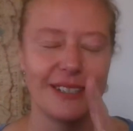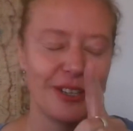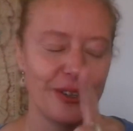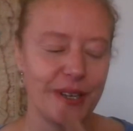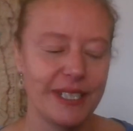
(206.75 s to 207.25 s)
I
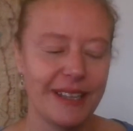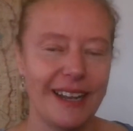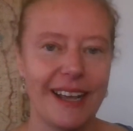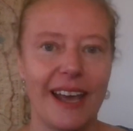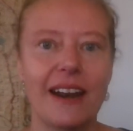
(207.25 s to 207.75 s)
told you I'd say
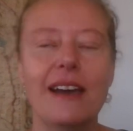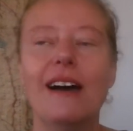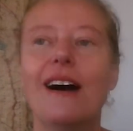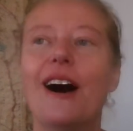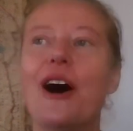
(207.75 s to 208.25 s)
that again.
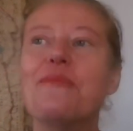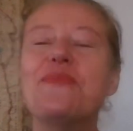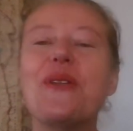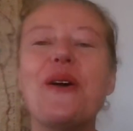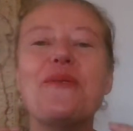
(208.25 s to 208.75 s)

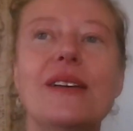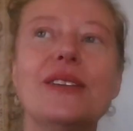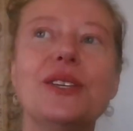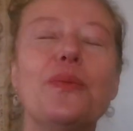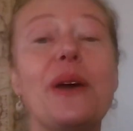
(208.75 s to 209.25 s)

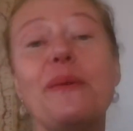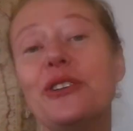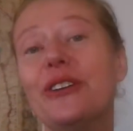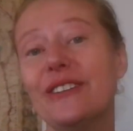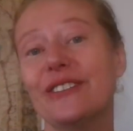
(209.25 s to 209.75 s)
So what I
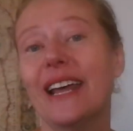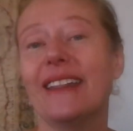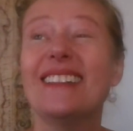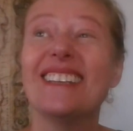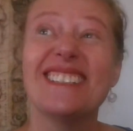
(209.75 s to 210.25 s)
want you to
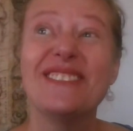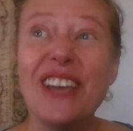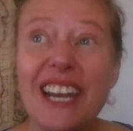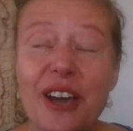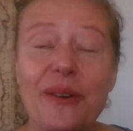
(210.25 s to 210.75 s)
understand in this
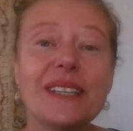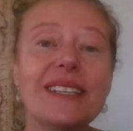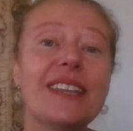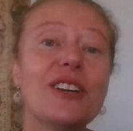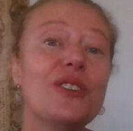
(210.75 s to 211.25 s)
video is
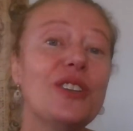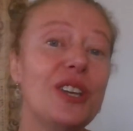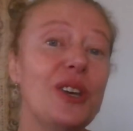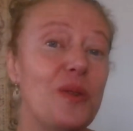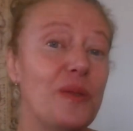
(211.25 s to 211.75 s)
that there are
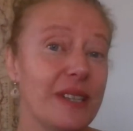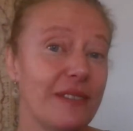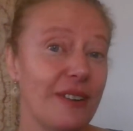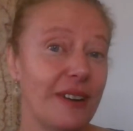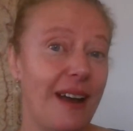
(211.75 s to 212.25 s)
two
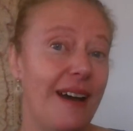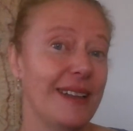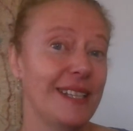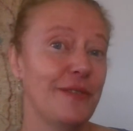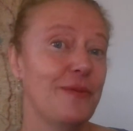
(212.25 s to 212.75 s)
different
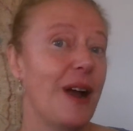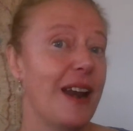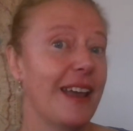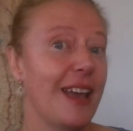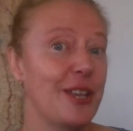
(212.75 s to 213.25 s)
kinds of
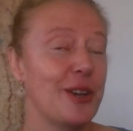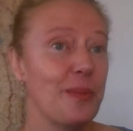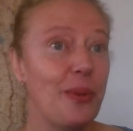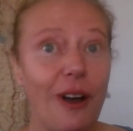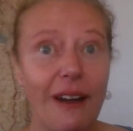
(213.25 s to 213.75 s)
writing in your
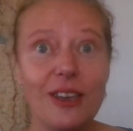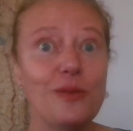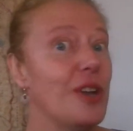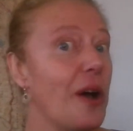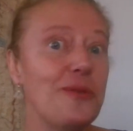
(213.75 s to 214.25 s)
book. You
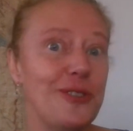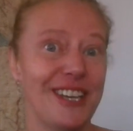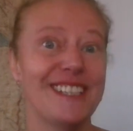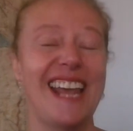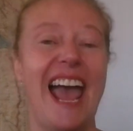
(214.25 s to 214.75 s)
don't
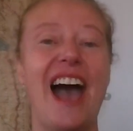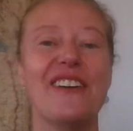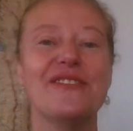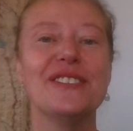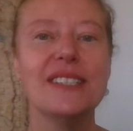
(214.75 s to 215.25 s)
just
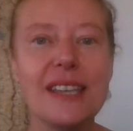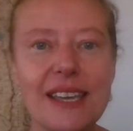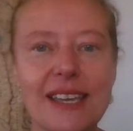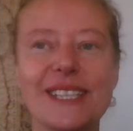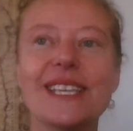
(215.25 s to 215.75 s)
have
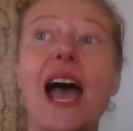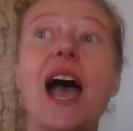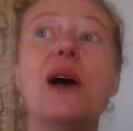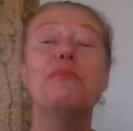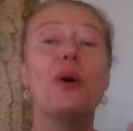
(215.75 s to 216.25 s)
scenes,
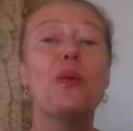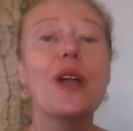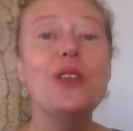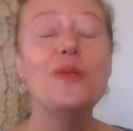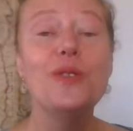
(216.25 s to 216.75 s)
but
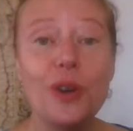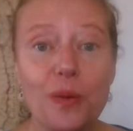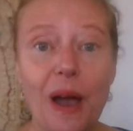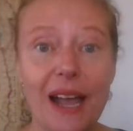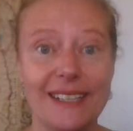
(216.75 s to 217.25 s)
when you
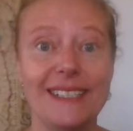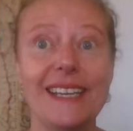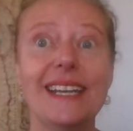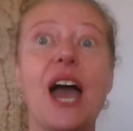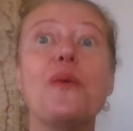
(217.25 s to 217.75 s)
do write a
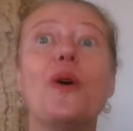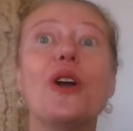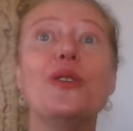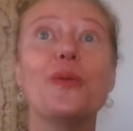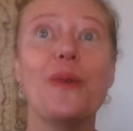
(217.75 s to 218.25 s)
scene, I
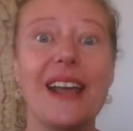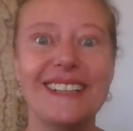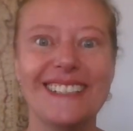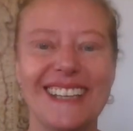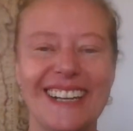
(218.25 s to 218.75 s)
want you to write
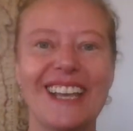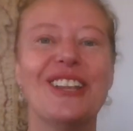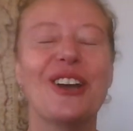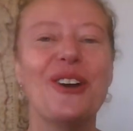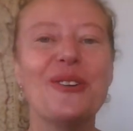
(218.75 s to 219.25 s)
a scene in
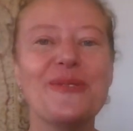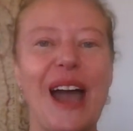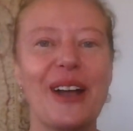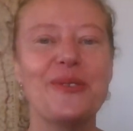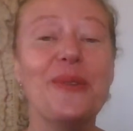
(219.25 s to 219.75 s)
the
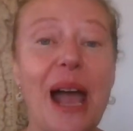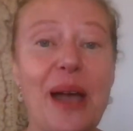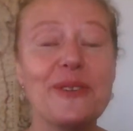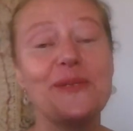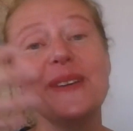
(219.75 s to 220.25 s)
correct way,
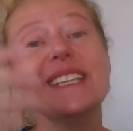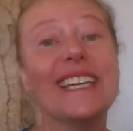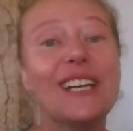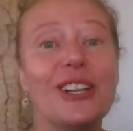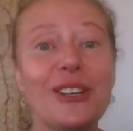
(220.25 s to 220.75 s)
which means
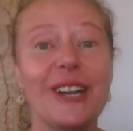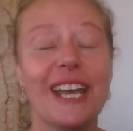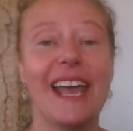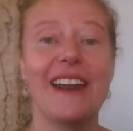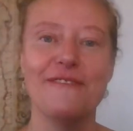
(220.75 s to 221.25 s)

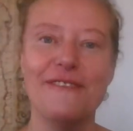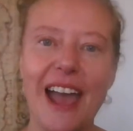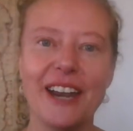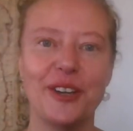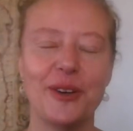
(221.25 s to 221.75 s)
including an
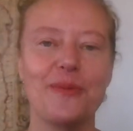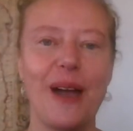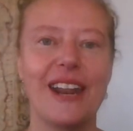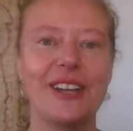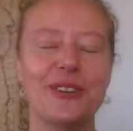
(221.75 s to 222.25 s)
event. You're
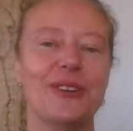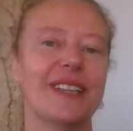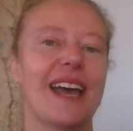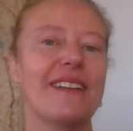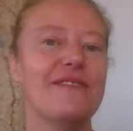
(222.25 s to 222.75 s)
writing
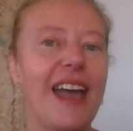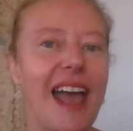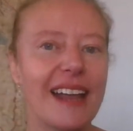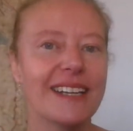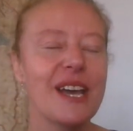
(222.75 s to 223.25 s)
toward that
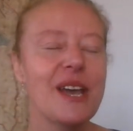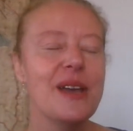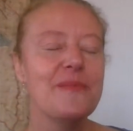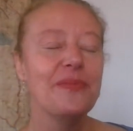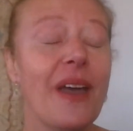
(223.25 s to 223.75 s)
event.
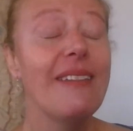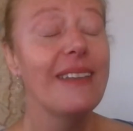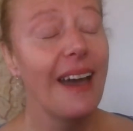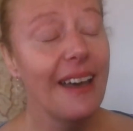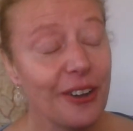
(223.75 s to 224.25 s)

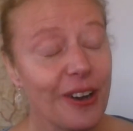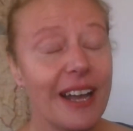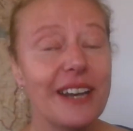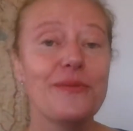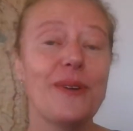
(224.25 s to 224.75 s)
The other
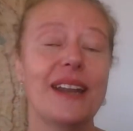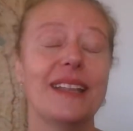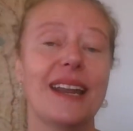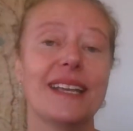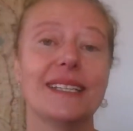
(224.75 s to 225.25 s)
kind of
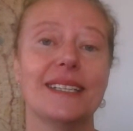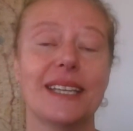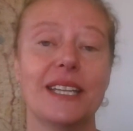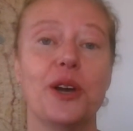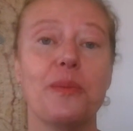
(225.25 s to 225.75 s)
writing that
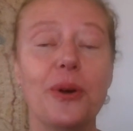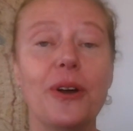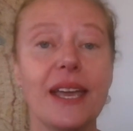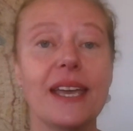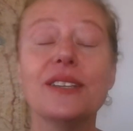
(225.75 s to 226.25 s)
exists in your
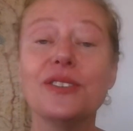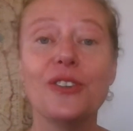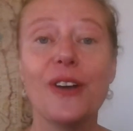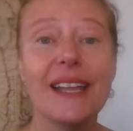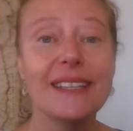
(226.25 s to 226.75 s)
book is
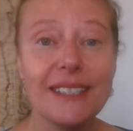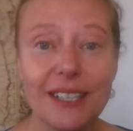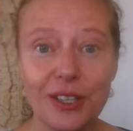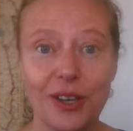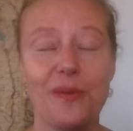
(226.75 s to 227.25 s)

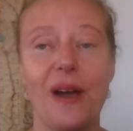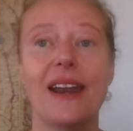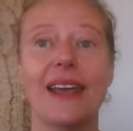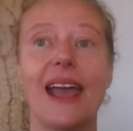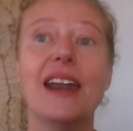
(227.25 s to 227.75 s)
transition
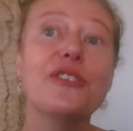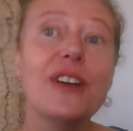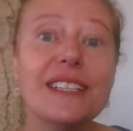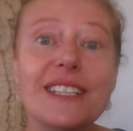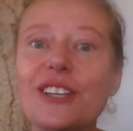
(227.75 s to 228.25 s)
writing. And
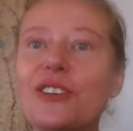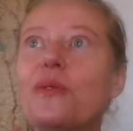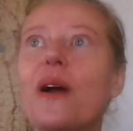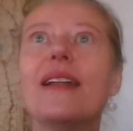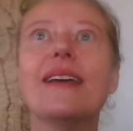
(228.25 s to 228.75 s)
transition
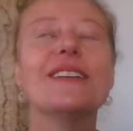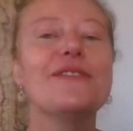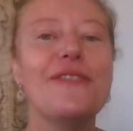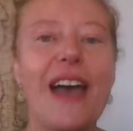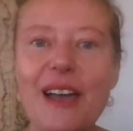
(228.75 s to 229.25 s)
writing
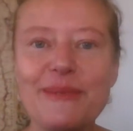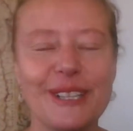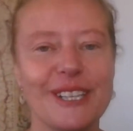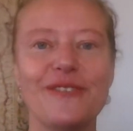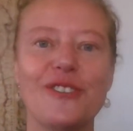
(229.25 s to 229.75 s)
is
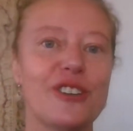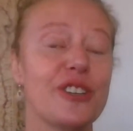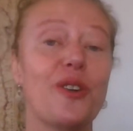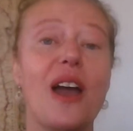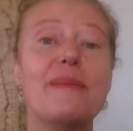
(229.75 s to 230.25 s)
fabulous for
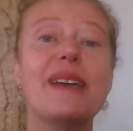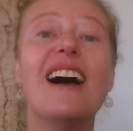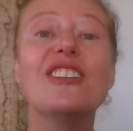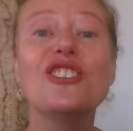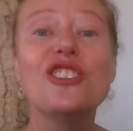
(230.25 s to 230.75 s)
describing
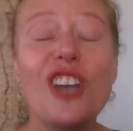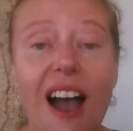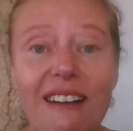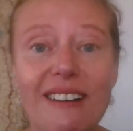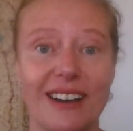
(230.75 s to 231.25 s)
a
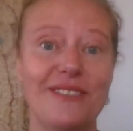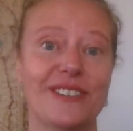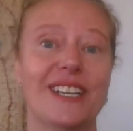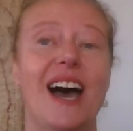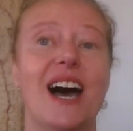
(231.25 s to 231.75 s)
chunk
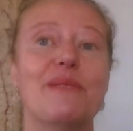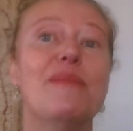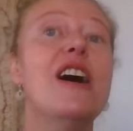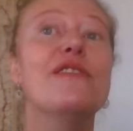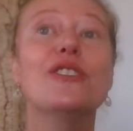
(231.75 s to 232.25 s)
of time,
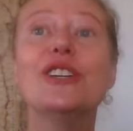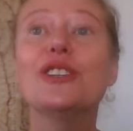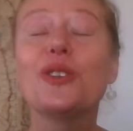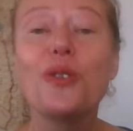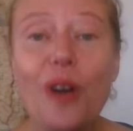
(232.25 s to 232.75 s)
for
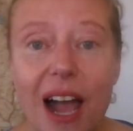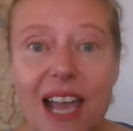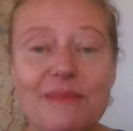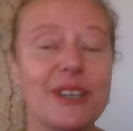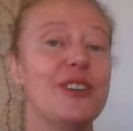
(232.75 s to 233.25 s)

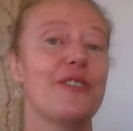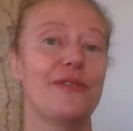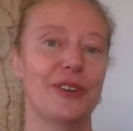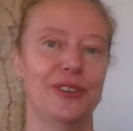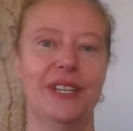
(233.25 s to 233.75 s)
describing your
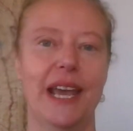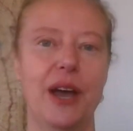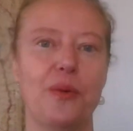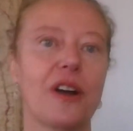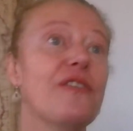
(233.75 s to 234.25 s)
first day
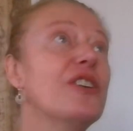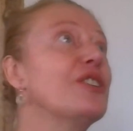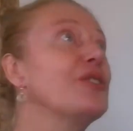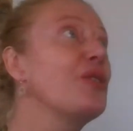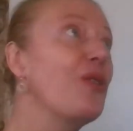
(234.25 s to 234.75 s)
at work, for
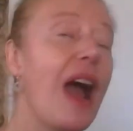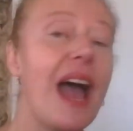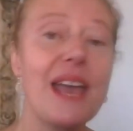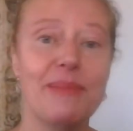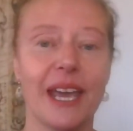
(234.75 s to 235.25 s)

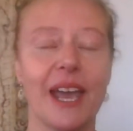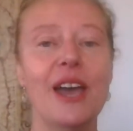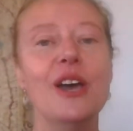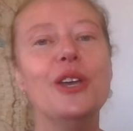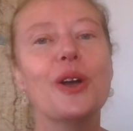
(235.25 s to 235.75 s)
describing
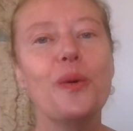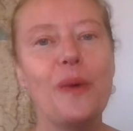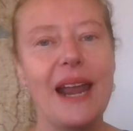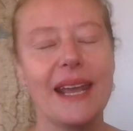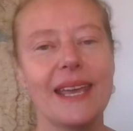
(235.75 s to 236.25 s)
your
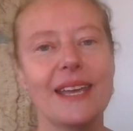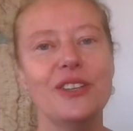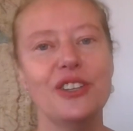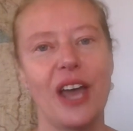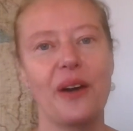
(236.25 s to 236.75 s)
wedding
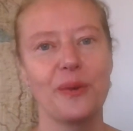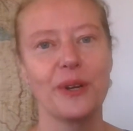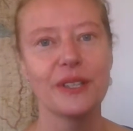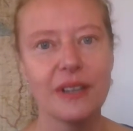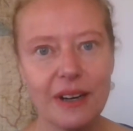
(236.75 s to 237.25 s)
in
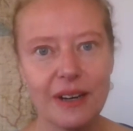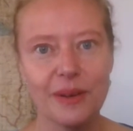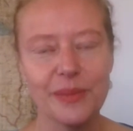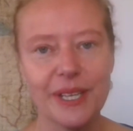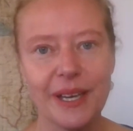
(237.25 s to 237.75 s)
general
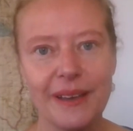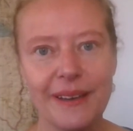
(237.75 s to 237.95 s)
terms.